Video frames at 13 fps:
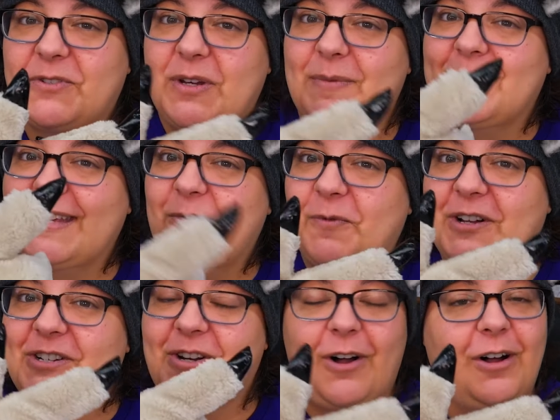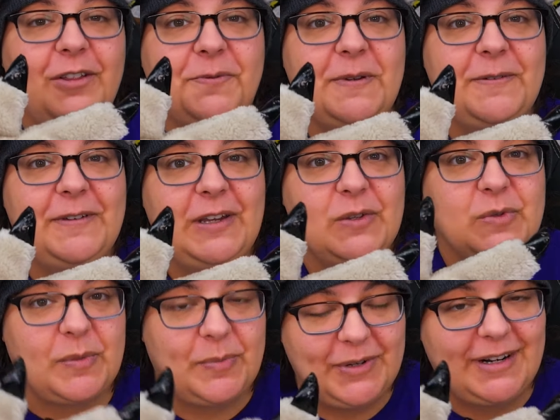streams and watch all three videos
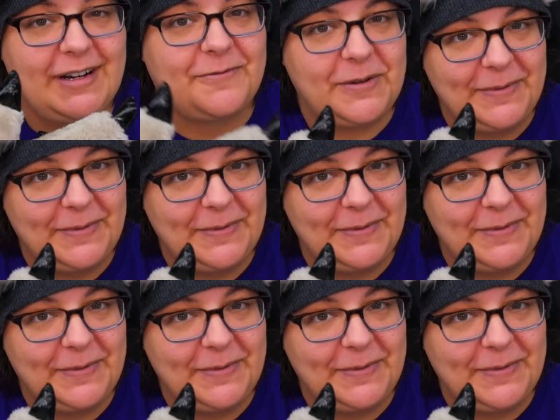we put out every